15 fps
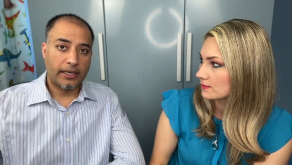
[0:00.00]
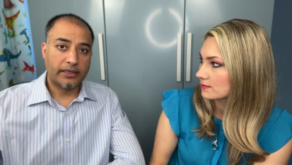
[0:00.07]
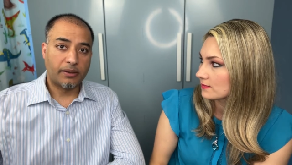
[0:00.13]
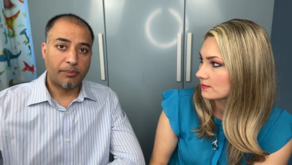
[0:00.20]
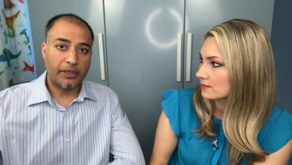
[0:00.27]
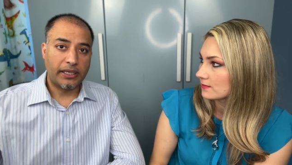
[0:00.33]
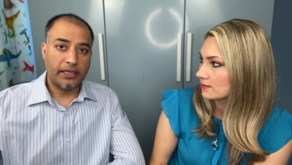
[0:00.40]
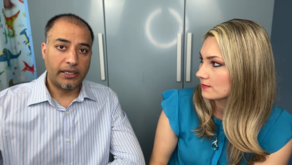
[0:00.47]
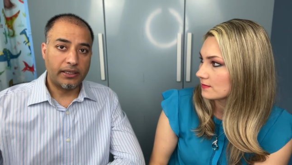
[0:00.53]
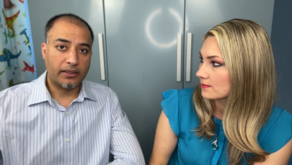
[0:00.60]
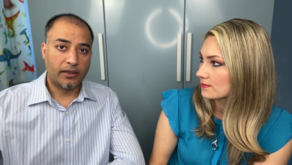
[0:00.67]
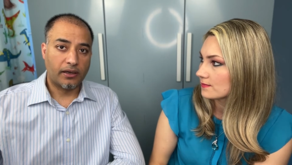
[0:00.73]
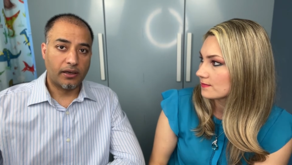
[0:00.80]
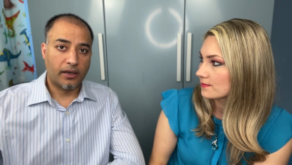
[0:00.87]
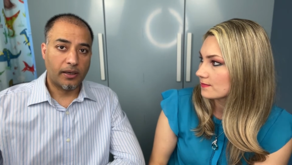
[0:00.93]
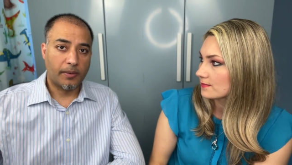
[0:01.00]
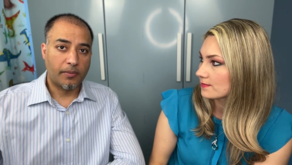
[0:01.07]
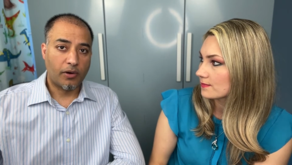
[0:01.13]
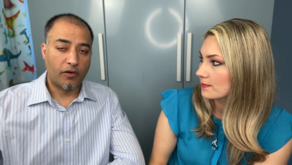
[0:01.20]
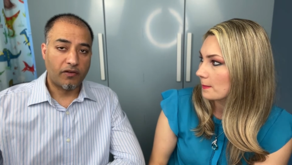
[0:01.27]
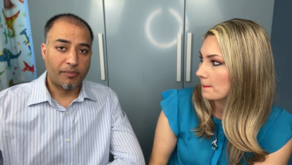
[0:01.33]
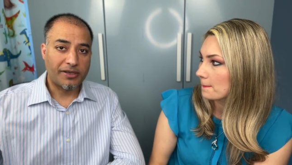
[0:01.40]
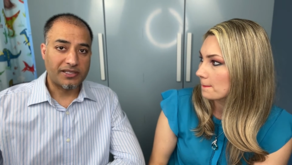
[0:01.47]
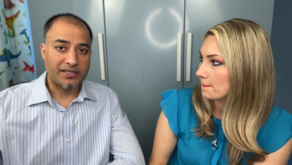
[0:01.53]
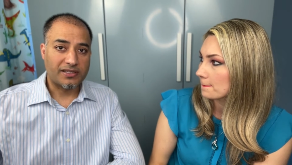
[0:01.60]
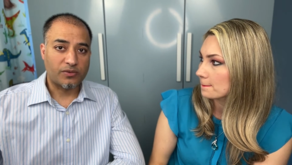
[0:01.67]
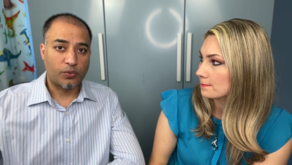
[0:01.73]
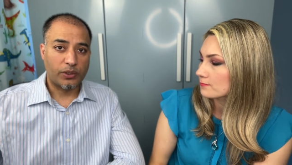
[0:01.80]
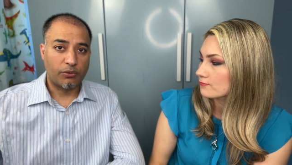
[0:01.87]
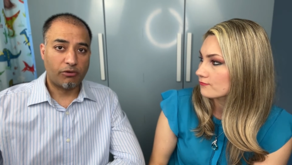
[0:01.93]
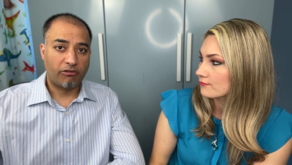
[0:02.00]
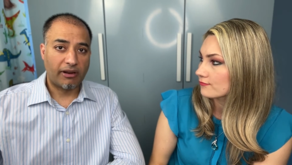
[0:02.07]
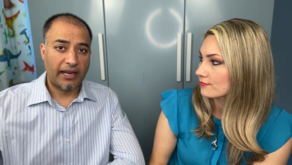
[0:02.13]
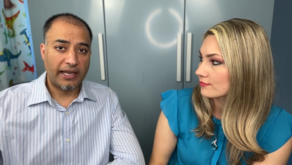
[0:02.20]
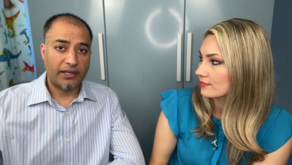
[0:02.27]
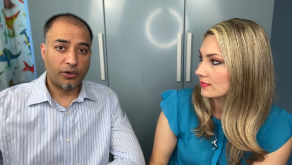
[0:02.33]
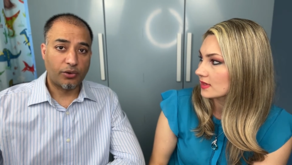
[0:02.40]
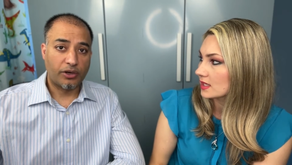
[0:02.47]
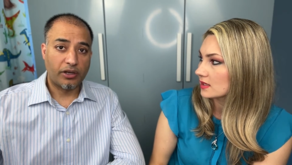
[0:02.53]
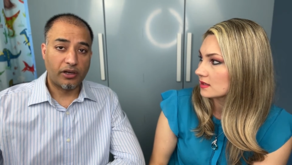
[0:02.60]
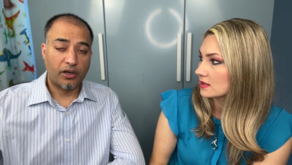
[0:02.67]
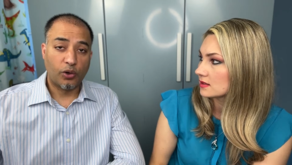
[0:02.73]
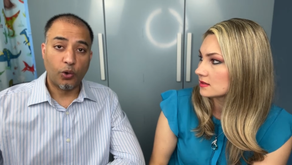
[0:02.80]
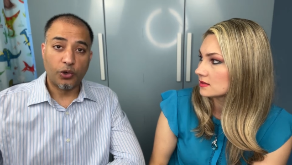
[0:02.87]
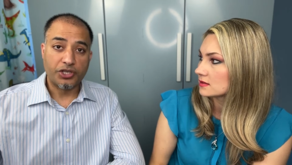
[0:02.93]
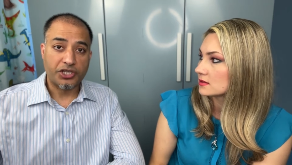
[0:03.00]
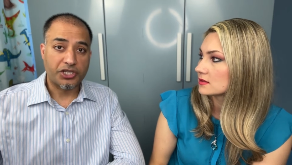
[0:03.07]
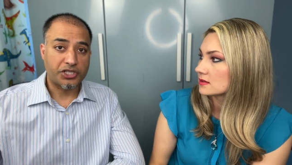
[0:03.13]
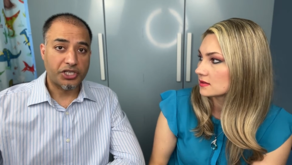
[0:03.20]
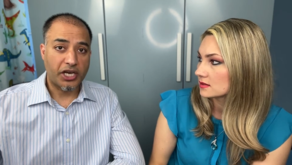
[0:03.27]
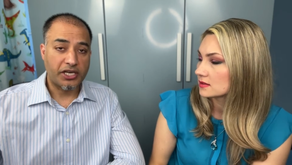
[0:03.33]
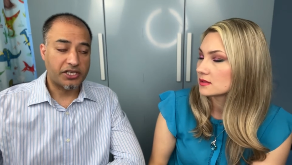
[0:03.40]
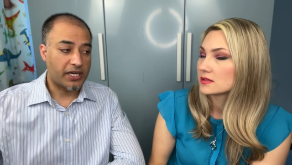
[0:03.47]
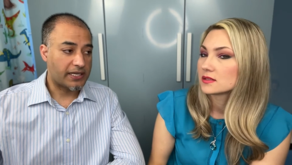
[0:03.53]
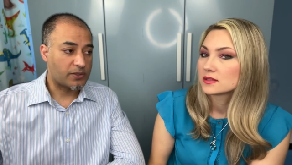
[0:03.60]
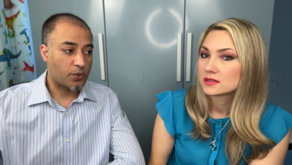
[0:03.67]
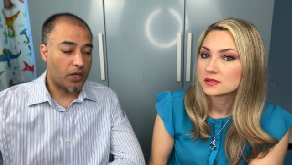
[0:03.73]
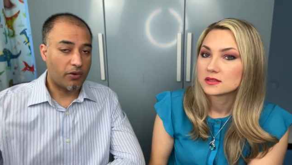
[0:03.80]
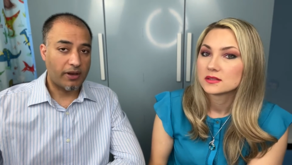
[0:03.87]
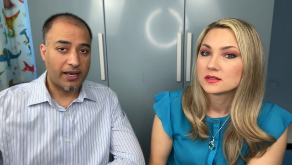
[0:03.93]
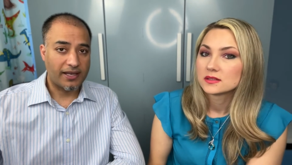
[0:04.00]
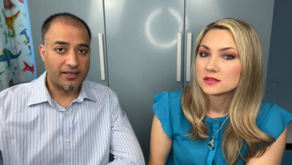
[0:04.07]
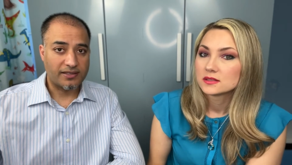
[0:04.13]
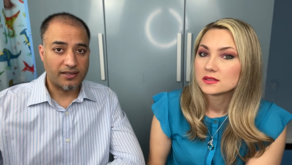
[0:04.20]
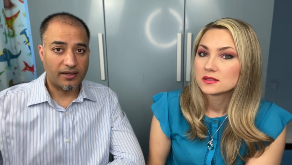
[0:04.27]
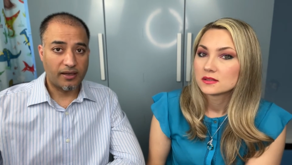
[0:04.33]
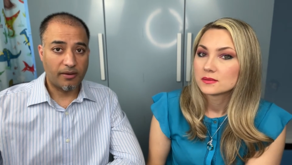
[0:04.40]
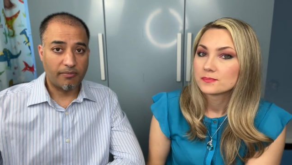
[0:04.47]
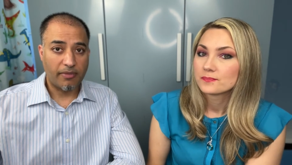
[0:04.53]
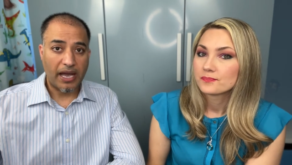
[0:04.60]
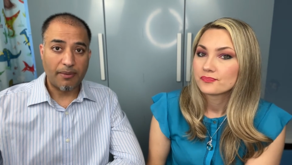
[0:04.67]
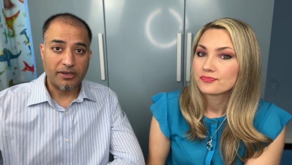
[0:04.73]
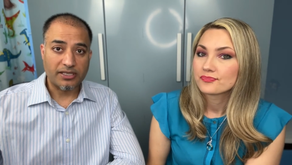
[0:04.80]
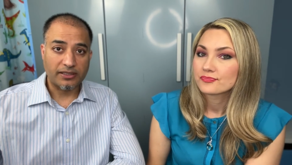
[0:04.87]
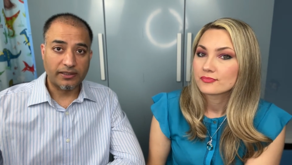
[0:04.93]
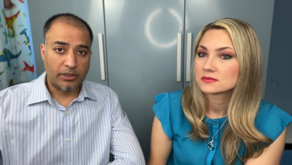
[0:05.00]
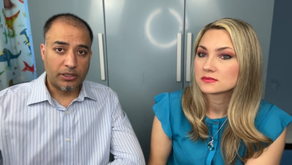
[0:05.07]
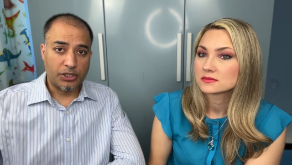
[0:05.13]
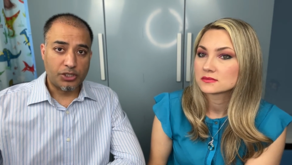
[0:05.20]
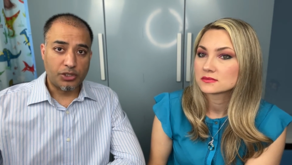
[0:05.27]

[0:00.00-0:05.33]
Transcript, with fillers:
Speaker 1: At the beginning of our business, we were relying on Haulage Exchange as well as Amazon.